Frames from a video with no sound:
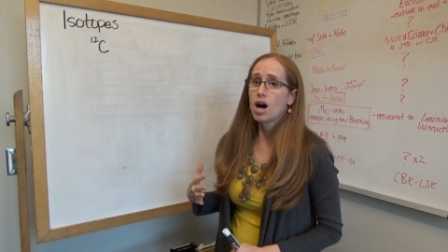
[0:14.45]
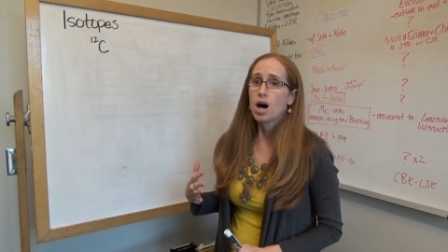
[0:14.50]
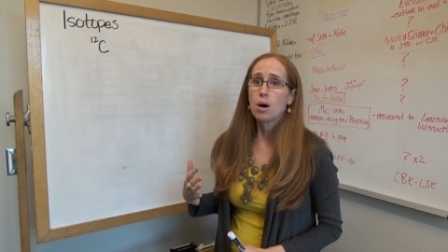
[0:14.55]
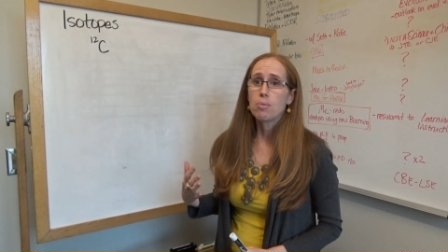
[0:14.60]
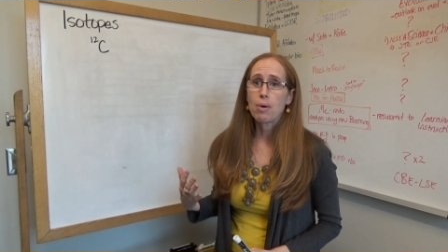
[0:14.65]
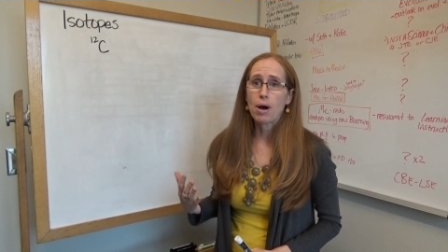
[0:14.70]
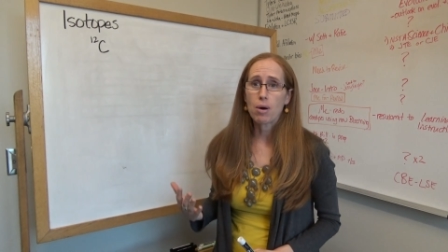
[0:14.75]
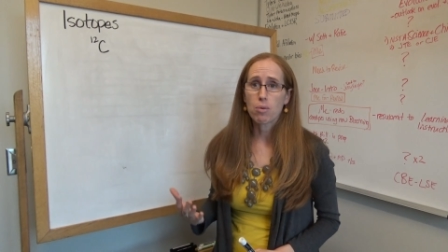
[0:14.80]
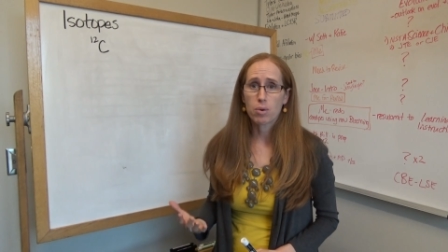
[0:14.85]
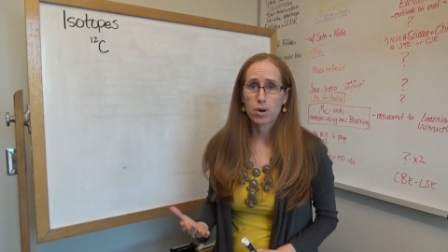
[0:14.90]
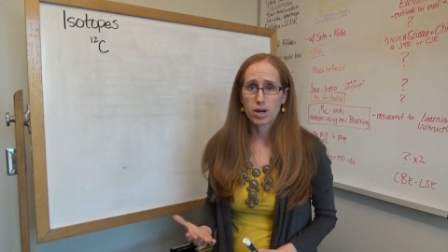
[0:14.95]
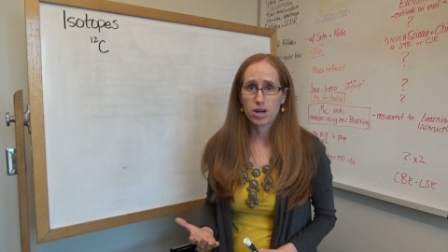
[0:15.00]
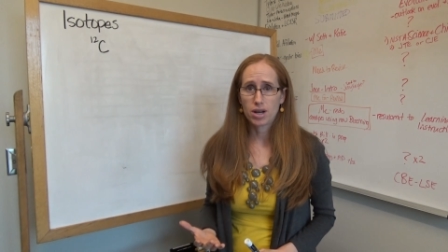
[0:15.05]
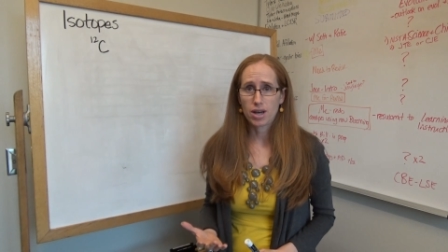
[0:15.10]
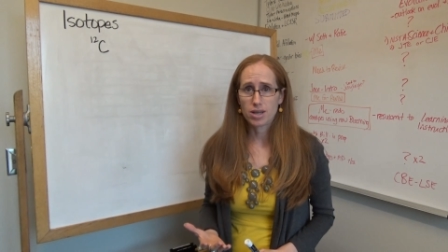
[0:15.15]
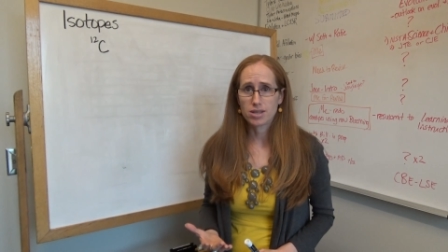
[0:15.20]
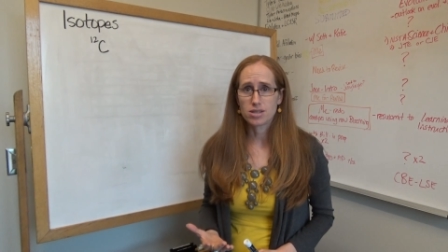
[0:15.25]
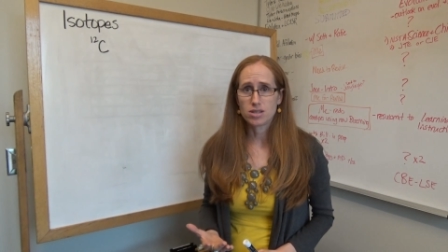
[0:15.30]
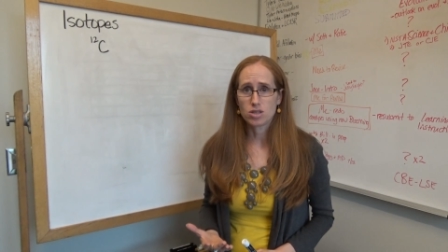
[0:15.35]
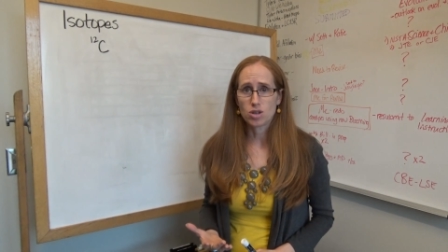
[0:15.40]
about what an
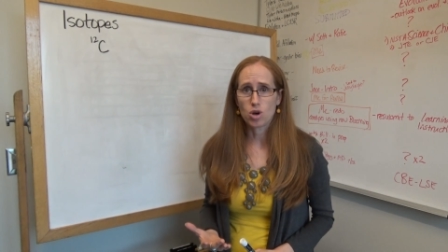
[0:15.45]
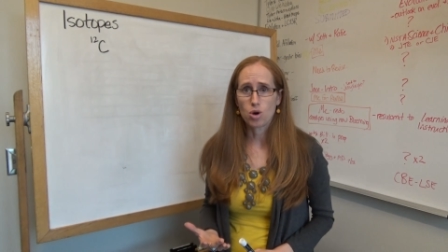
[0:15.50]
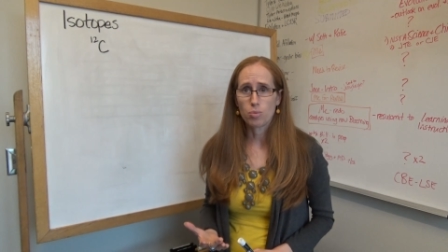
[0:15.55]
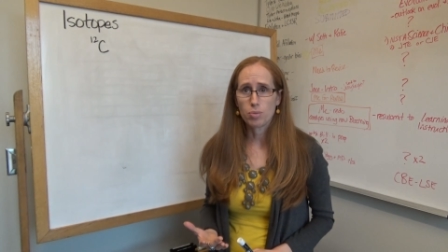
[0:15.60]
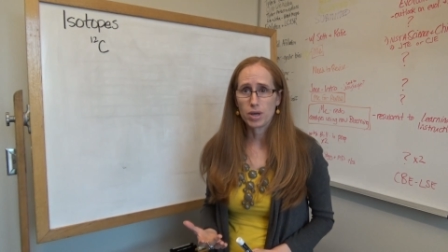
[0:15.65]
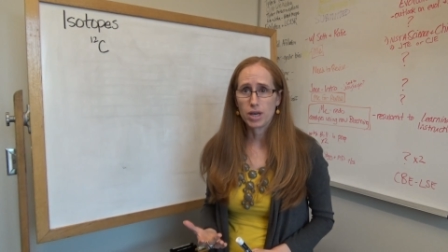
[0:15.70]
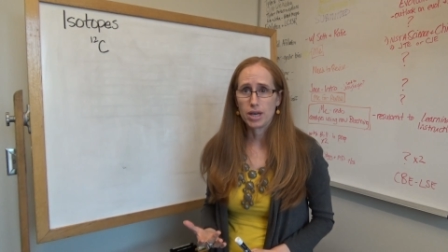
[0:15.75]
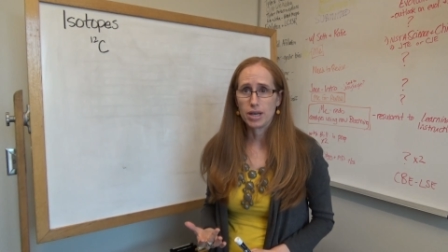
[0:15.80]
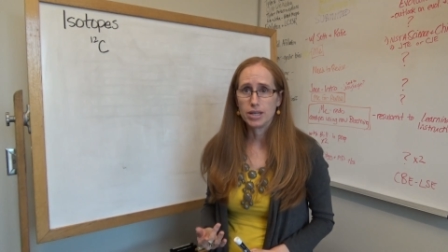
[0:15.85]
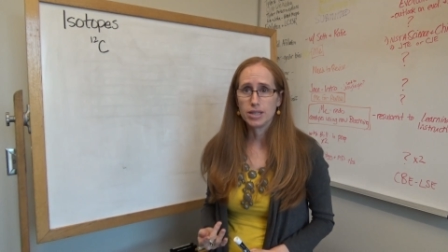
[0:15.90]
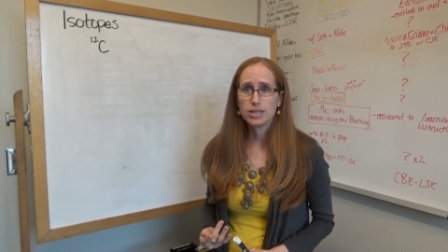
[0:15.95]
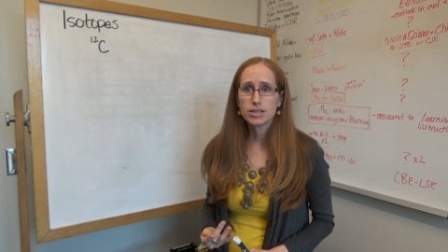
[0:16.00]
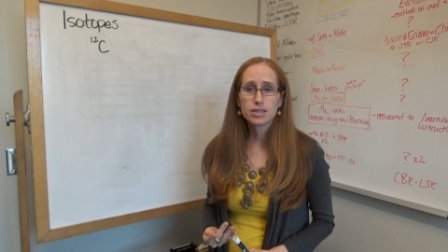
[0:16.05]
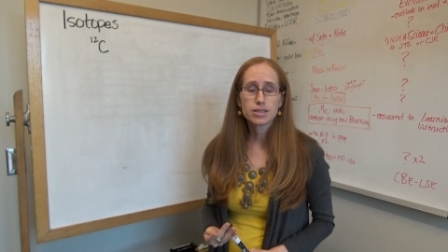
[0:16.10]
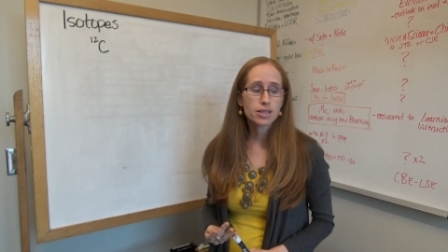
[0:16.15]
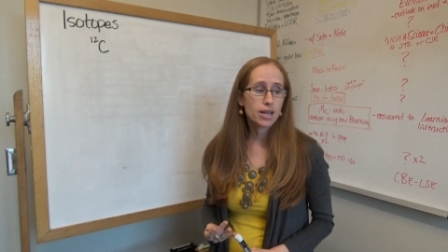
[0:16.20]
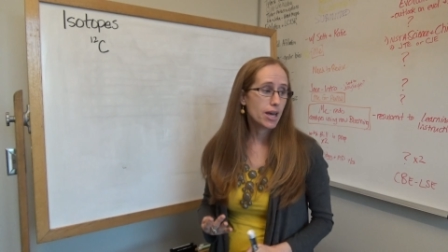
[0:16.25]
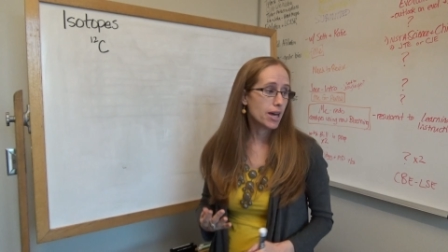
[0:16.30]
isotope is